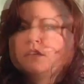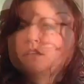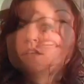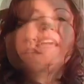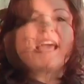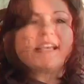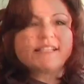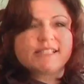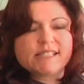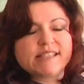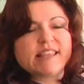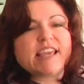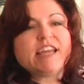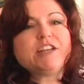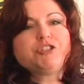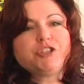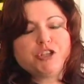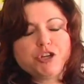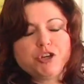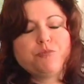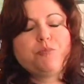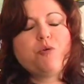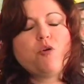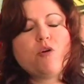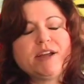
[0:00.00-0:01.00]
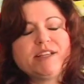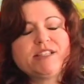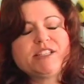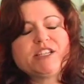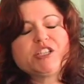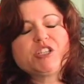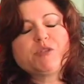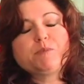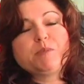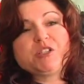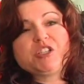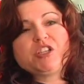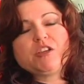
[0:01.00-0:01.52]
Yes, they do point
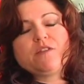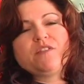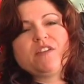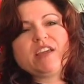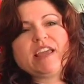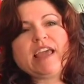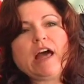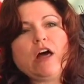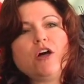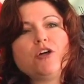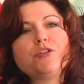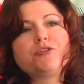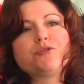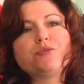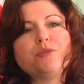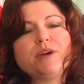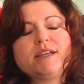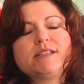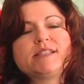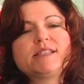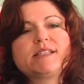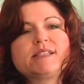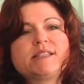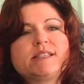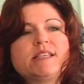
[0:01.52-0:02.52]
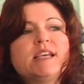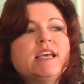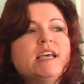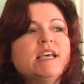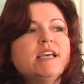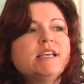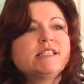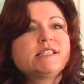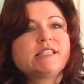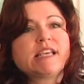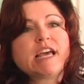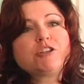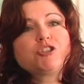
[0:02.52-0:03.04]
to specific health risks,
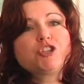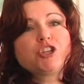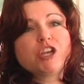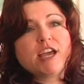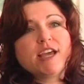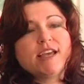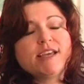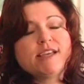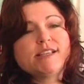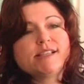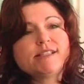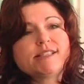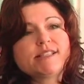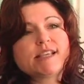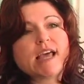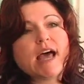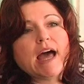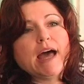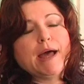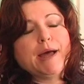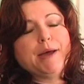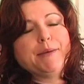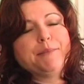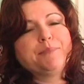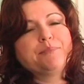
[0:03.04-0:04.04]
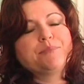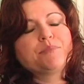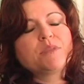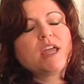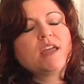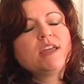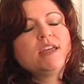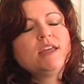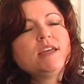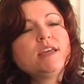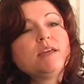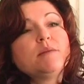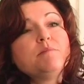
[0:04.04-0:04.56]
such as
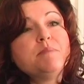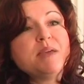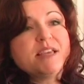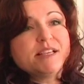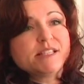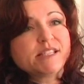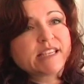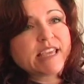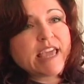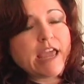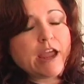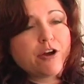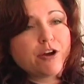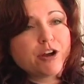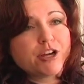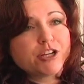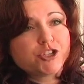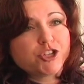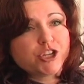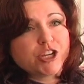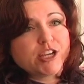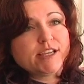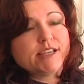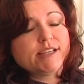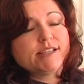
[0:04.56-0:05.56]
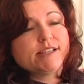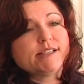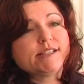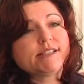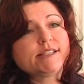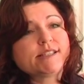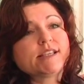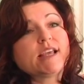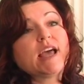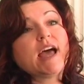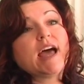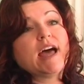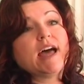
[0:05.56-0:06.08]

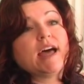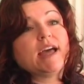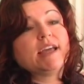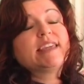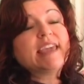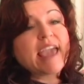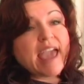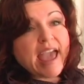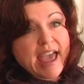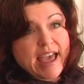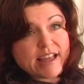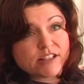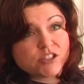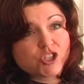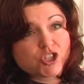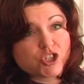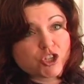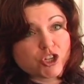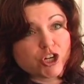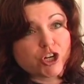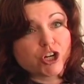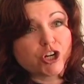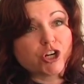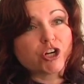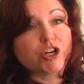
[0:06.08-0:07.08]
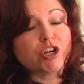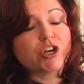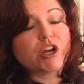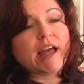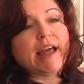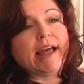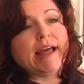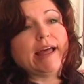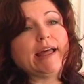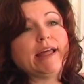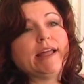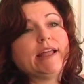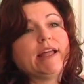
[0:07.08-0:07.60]
miscarriages, cancer,
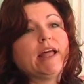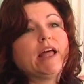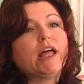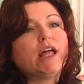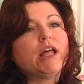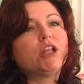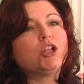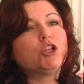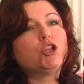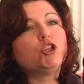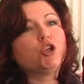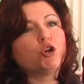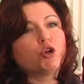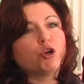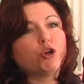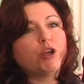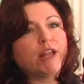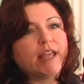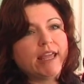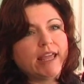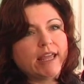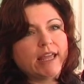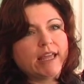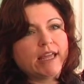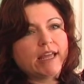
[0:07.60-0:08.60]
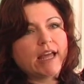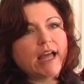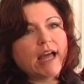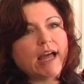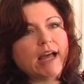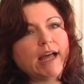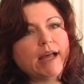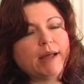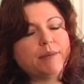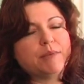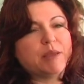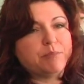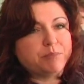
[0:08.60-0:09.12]
learning
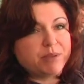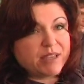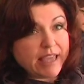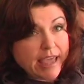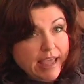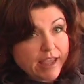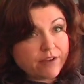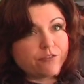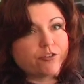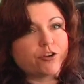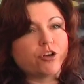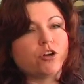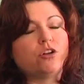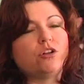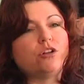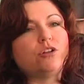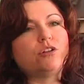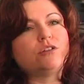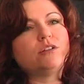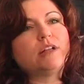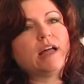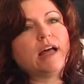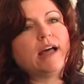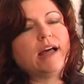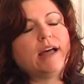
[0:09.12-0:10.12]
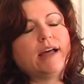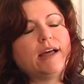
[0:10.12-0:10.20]
and behavioral